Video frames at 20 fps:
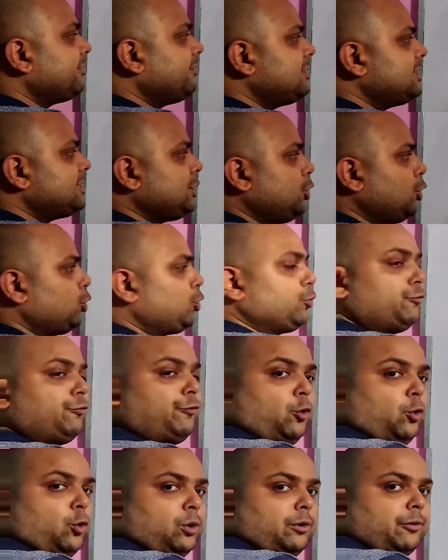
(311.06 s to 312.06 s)
0 to
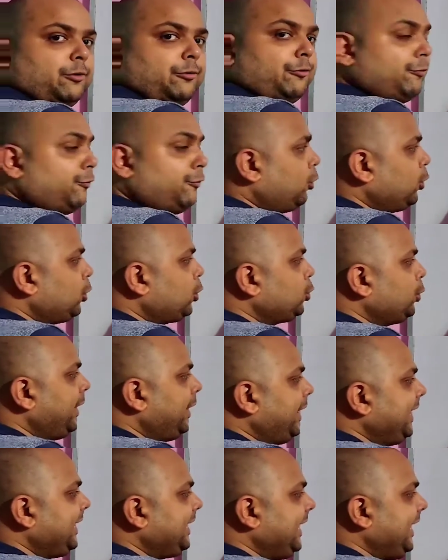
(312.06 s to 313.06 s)
4, 4 to 8,
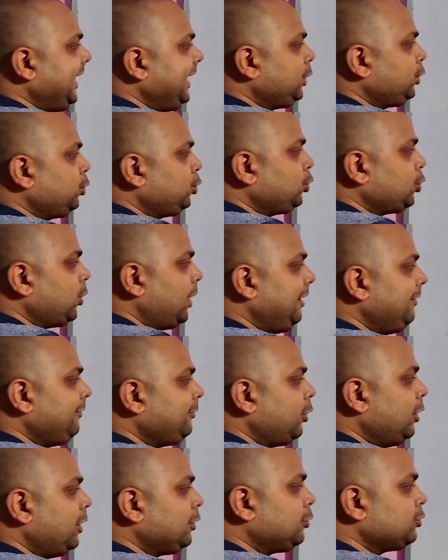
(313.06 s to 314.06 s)
8 to 12,
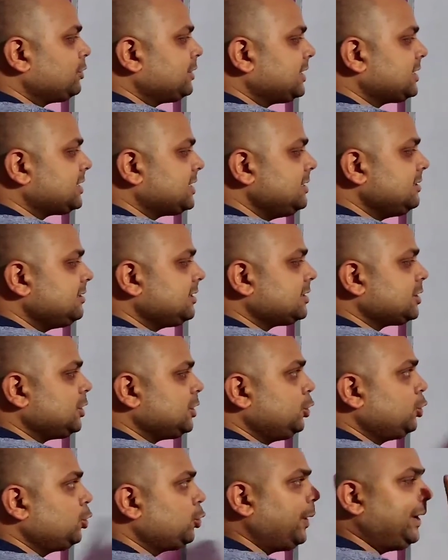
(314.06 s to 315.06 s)
12 to 16, 16 to
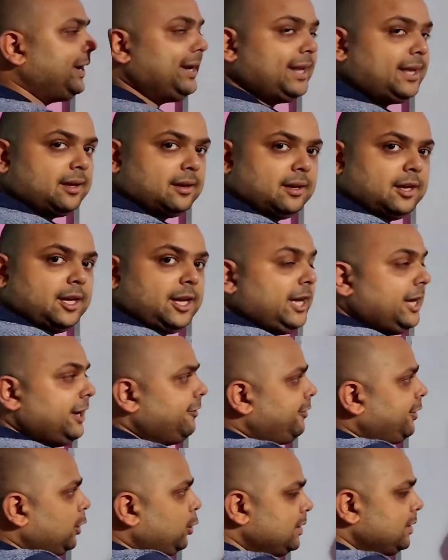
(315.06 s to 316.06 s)
20.
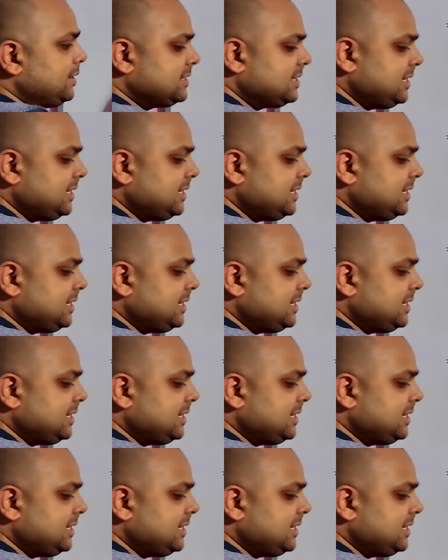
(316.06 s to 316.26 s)
Frequency is